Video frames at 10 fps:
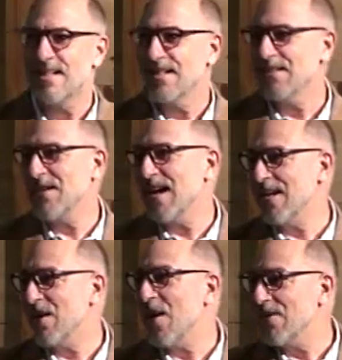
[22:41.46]
so I
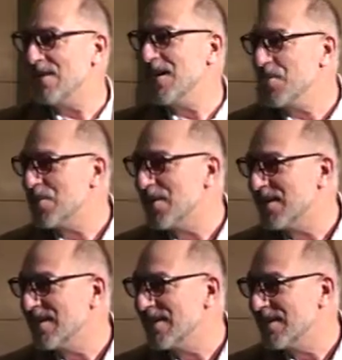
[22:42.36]
had to call the
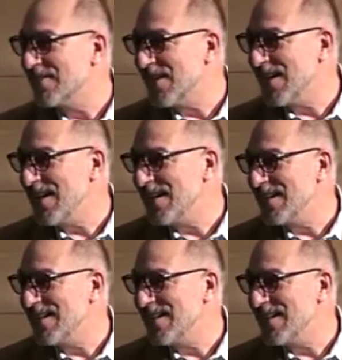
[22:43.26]
number, right?